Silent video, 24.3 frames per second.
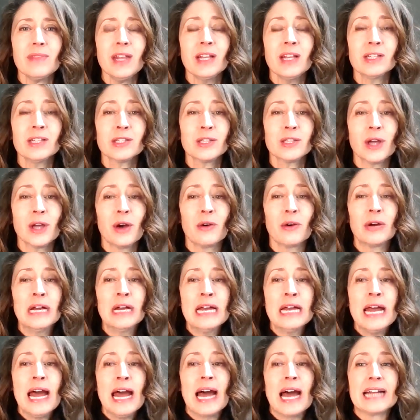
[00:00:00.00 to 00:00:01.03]
So
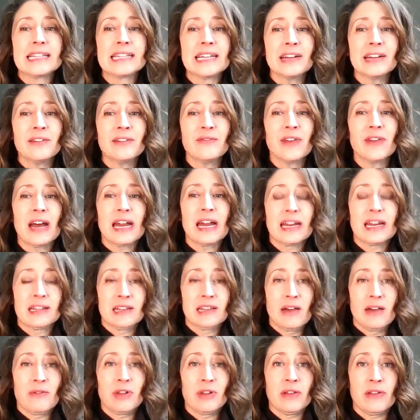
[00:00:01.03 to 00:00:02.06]
identify a
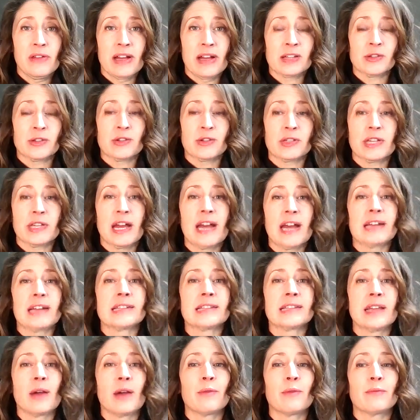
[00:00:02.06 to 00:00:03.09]
level of
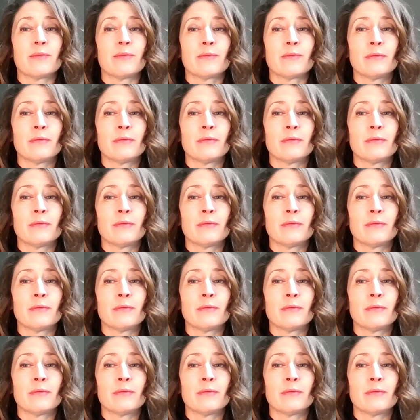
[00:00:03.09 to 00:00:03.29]
exercise that